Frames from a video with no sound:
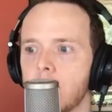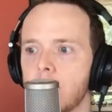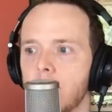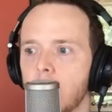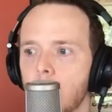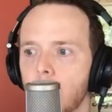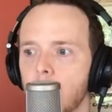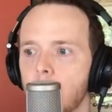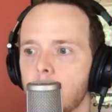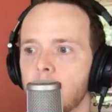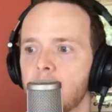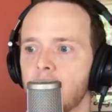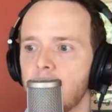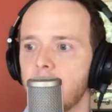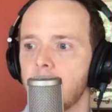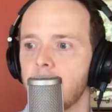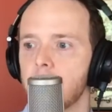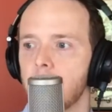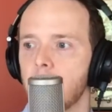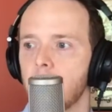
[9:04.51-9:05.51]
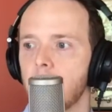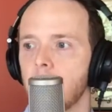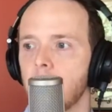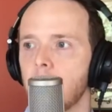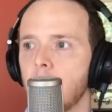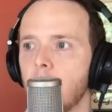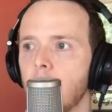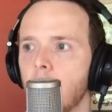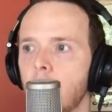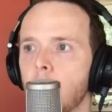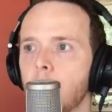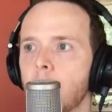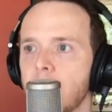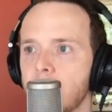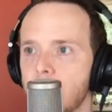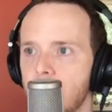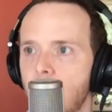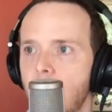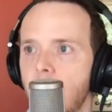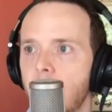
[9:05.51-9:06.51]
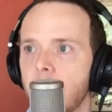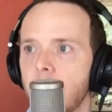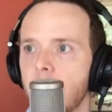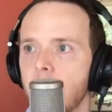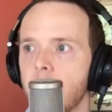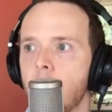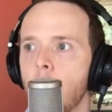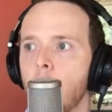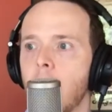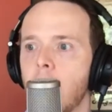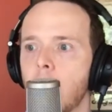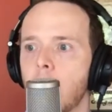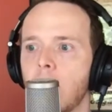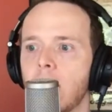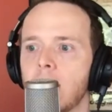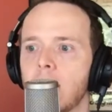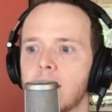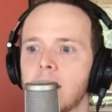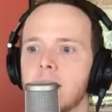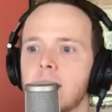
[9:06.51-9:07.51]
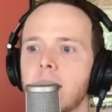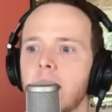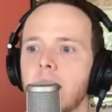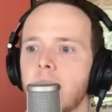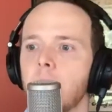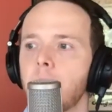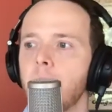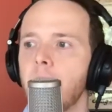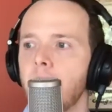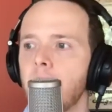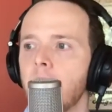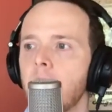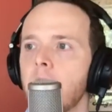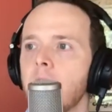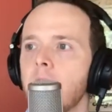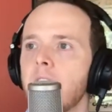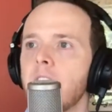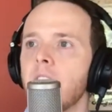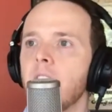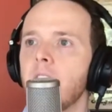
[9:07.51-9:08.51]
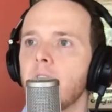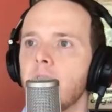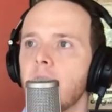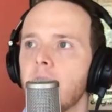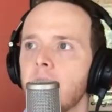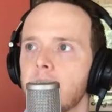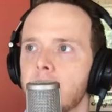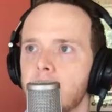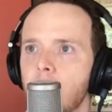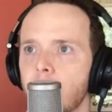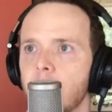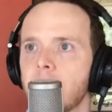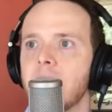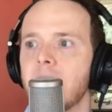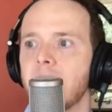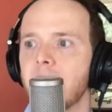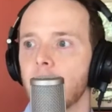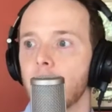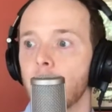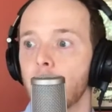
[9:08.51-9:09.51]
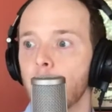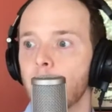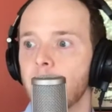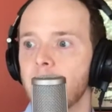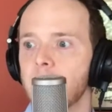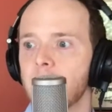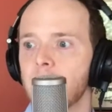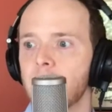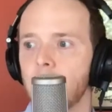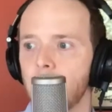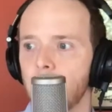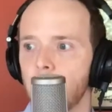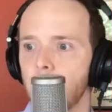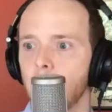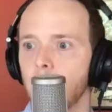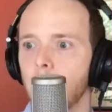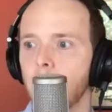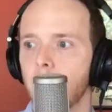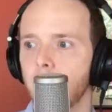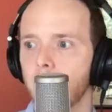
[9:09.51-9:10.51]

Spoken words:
the machines are being taught it and know how to process the data better, it's going to take the humans to